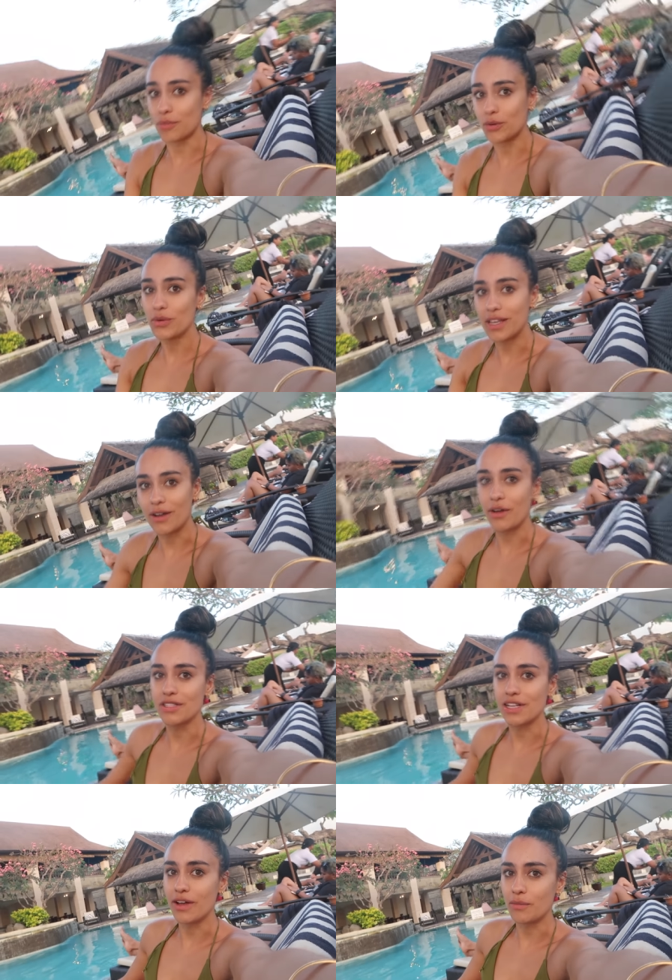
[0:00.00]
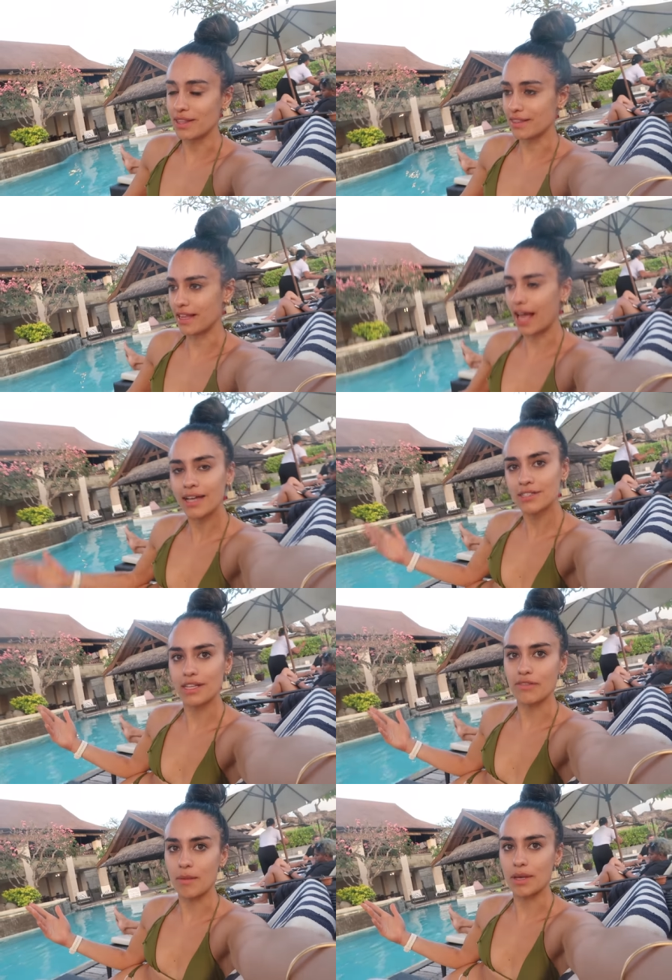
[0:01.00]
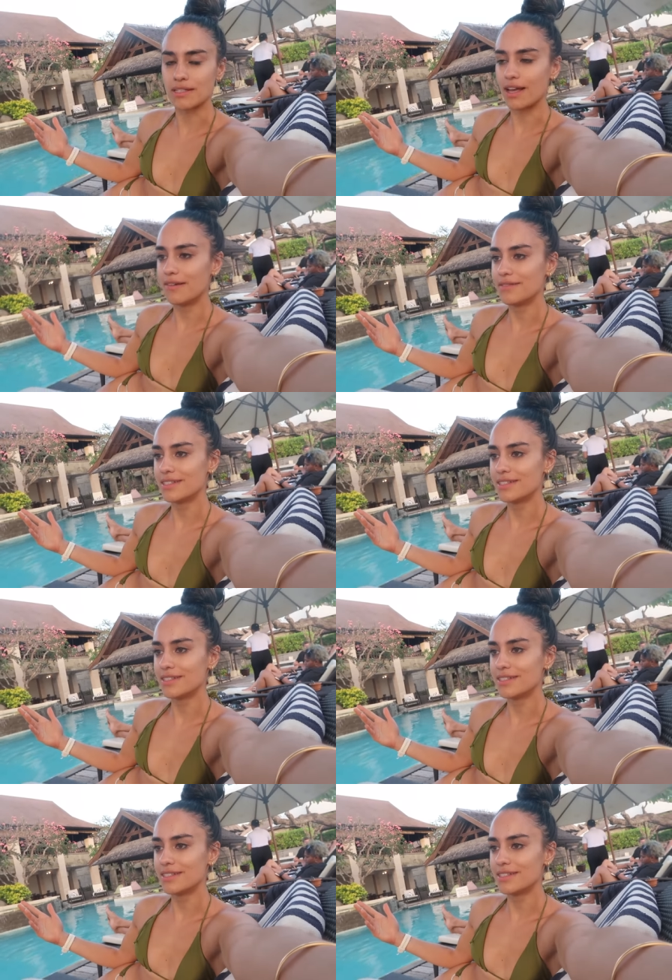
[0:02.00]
the pool in our hotel and we're actually living our best lives.